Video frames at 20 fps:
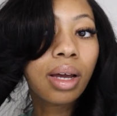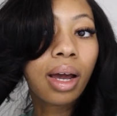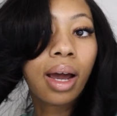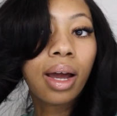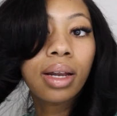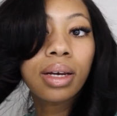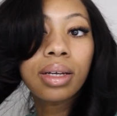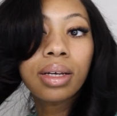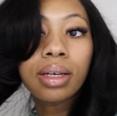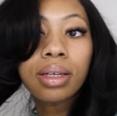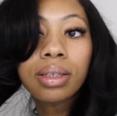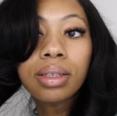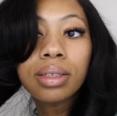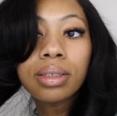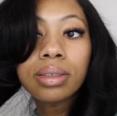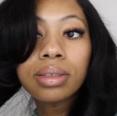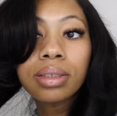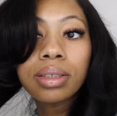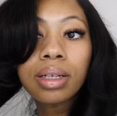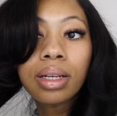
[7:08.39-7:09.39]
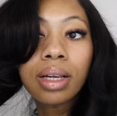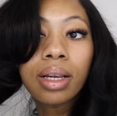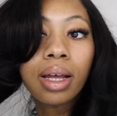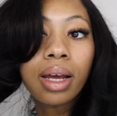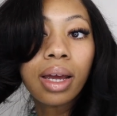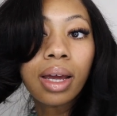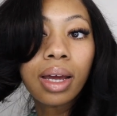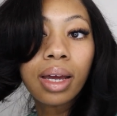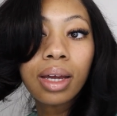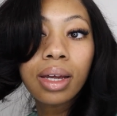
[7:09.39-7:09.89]
I need this to
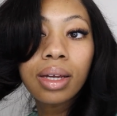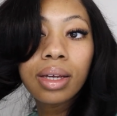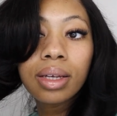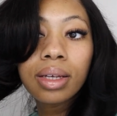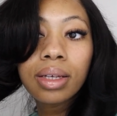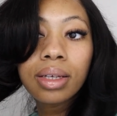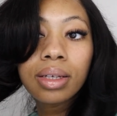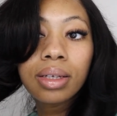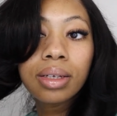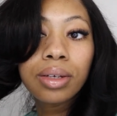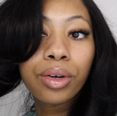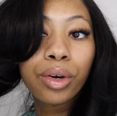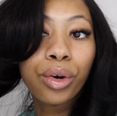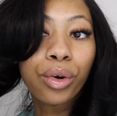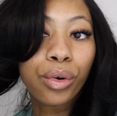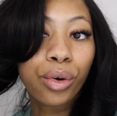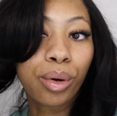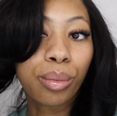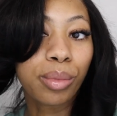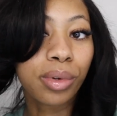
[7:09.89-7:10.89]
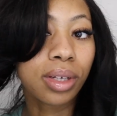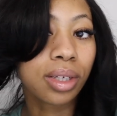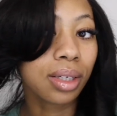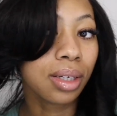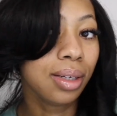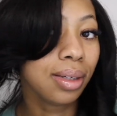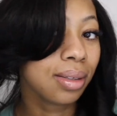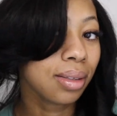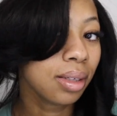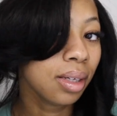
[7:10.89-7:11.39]
lay normally,